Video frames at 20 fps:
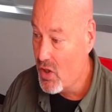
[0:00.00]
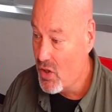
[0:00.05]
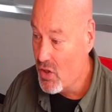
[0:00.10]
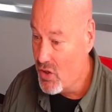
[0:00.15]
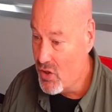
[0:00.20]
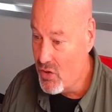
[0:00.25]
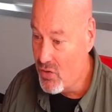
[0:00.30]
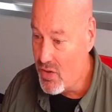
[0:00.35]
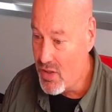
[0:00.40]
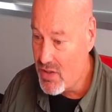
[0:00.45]

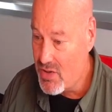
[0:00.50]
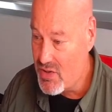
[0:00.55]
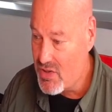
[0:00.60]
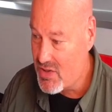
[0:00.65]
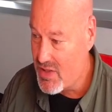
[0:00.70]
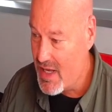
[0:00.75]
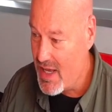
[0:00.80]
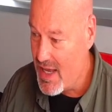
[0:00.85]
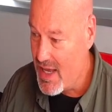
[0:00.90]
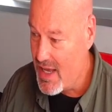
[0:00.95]
you can
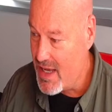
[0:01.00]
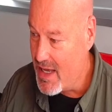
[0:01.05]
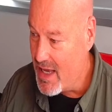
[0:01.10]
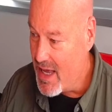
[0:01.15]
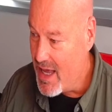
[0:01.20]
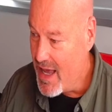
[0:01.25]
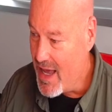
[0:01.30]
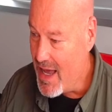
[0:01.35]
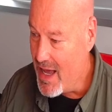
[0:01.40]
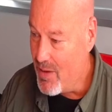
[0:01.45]
say,
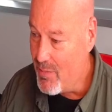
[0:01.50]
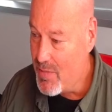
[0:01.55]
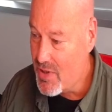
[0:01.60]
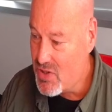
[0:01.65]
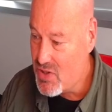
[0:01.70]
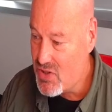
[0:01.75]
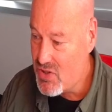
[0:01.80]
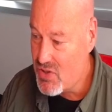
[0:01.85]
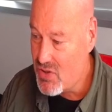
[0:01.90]
how much is